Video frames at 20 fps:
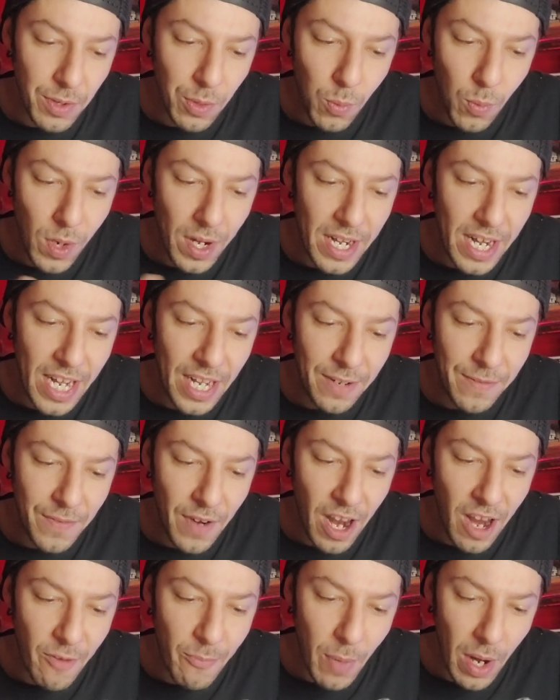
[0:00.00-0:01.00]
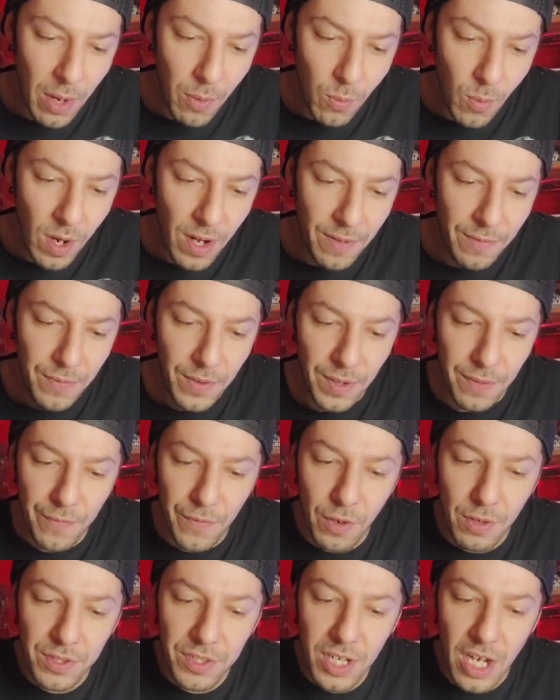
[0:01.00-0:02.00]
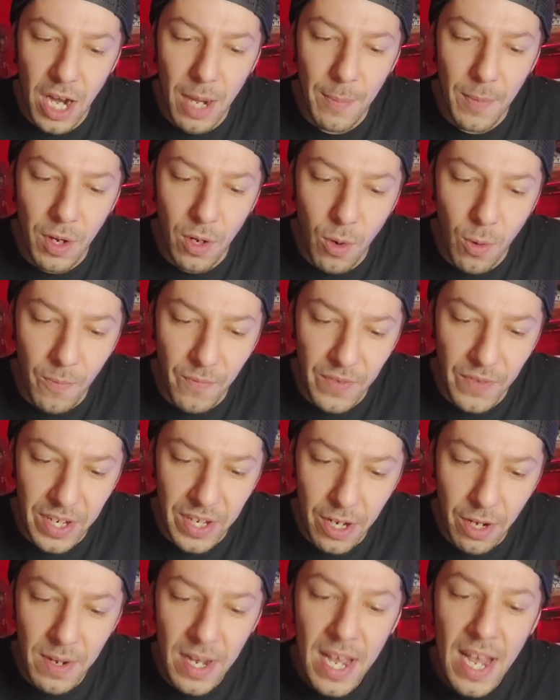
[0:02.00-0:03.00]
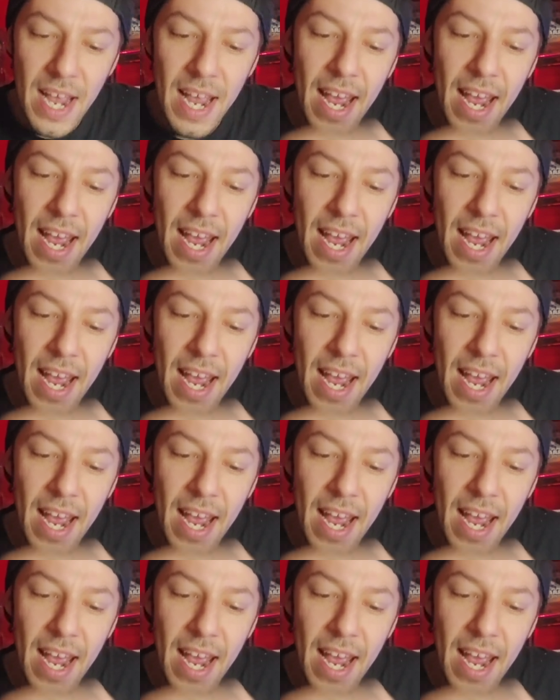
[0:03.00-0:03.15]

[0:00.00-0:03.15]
the 185 by 1 for the first time on home video,